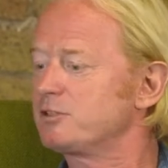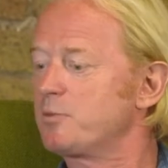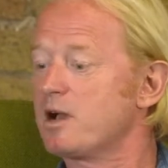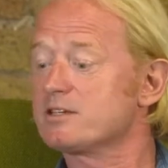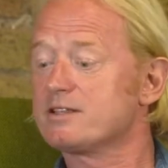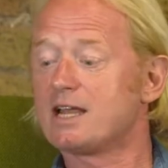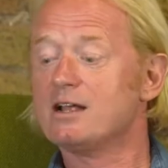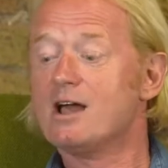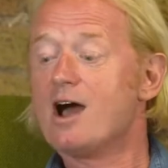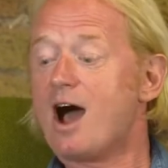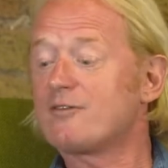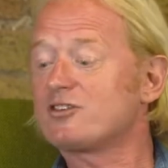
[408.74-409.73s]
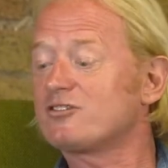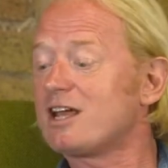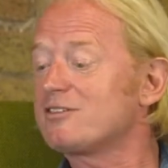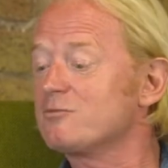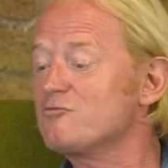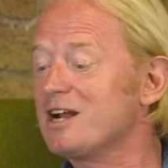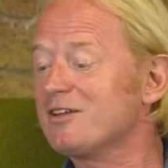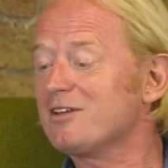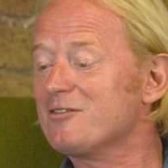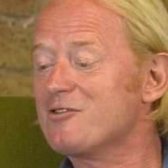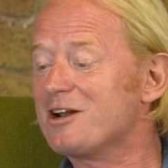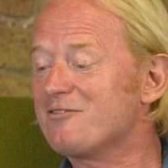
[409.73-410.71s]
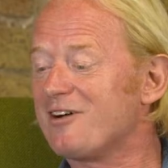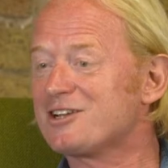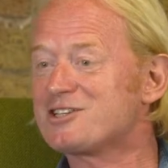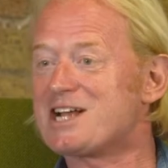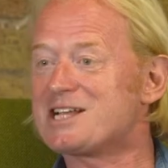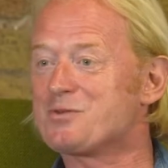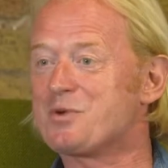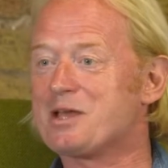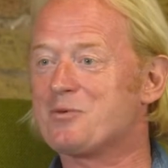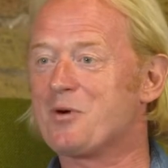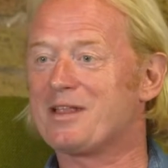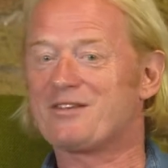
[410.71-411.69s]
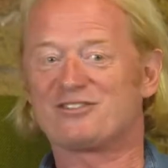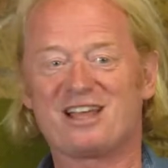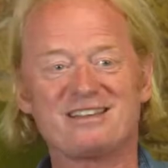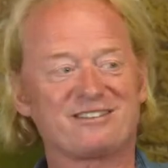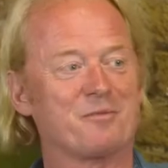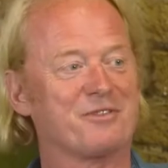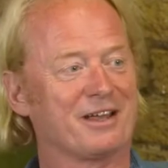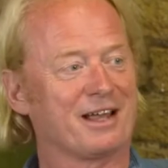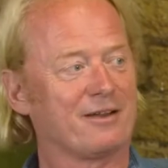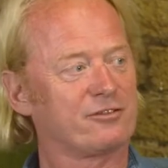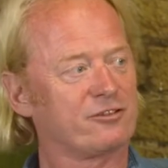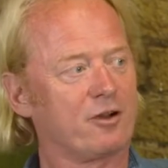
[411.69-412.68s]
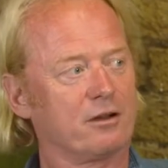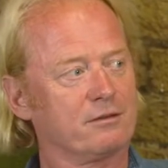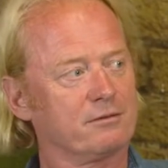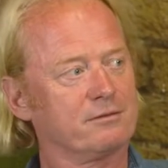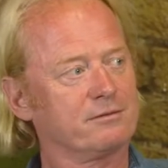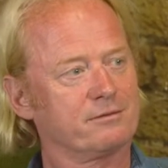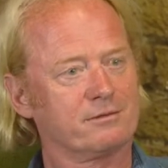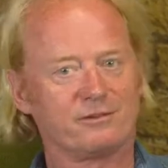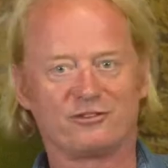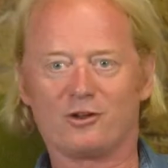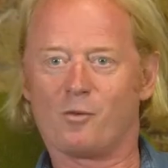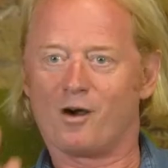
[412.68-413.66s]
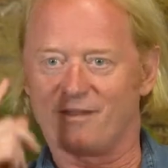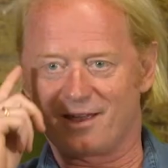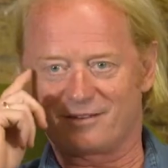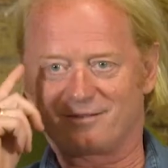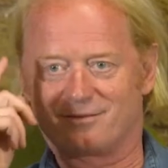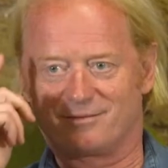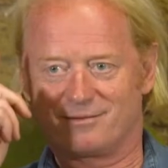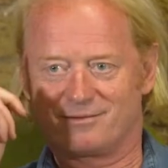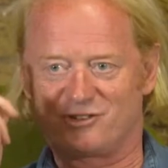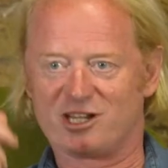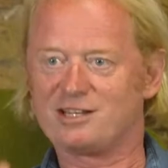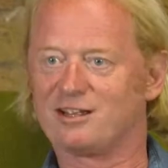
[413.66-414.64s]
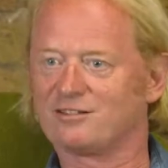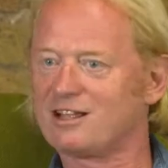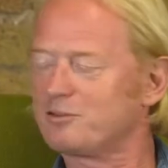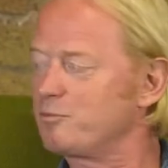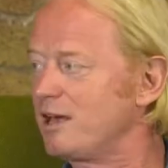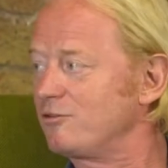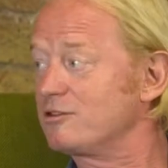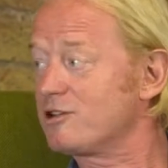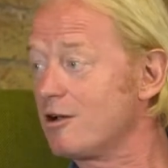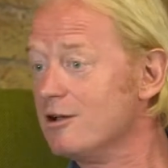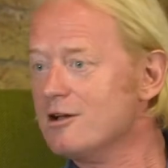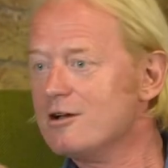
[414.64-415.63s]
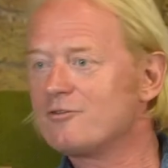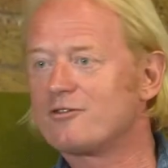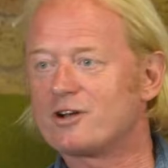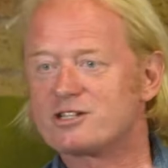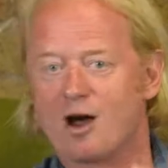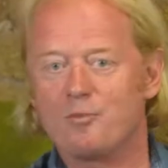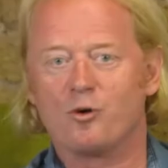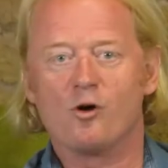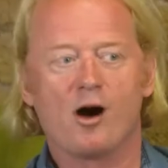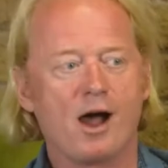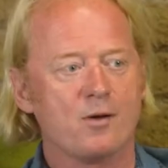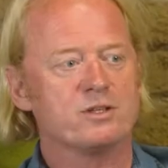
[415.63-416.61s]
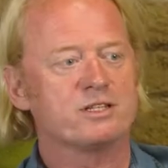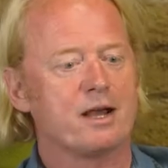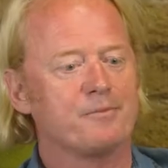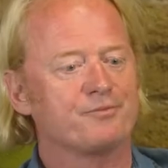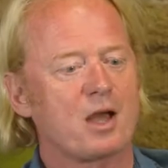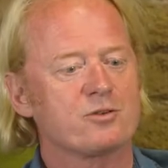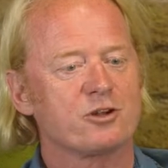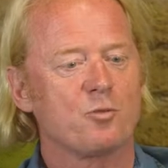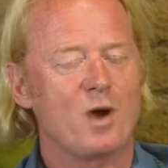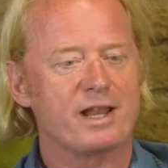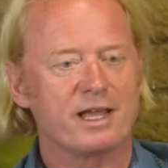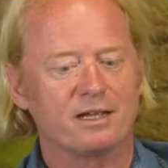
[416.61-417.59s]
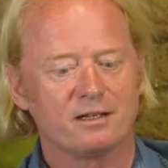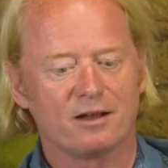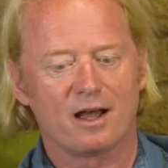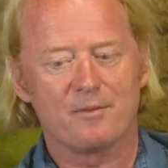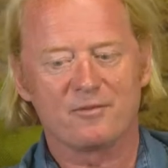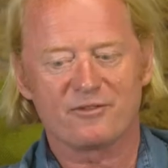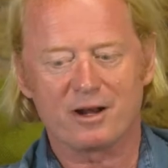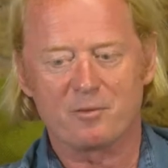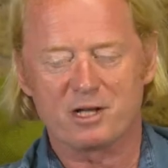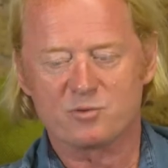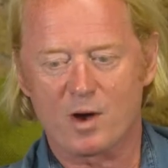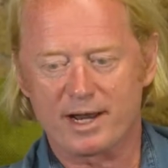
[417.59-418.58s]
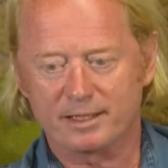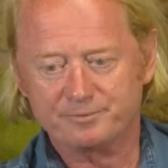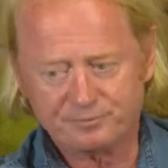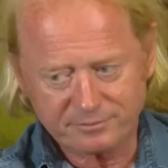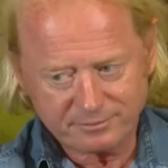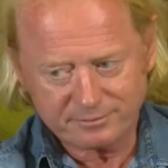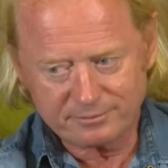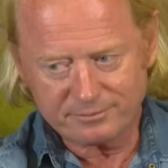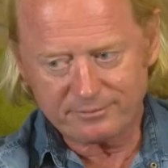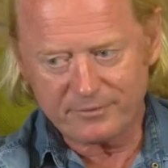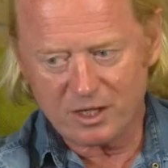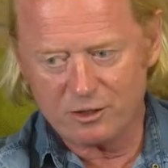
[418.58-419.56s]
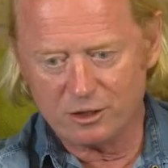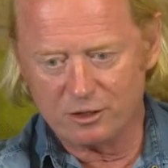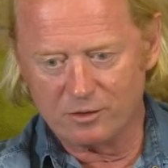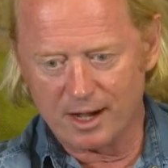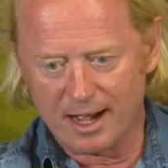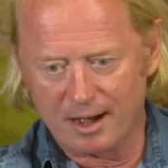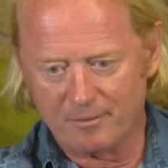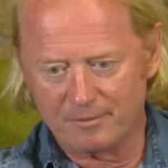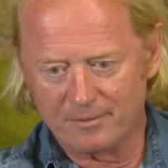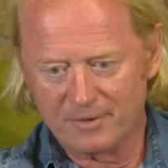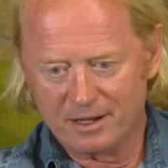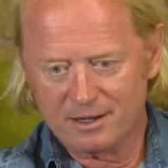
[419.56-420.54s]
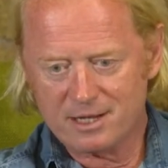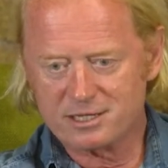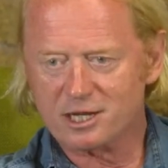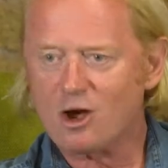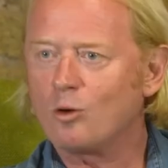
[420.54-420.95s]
I suppose. And then I've just had some really, really fun chats with people where they've said something and I've just gone, do you know what, that's genius, that's a breakthrough. So, for example, I was at a wedding, a friend of mine's wedding, who is a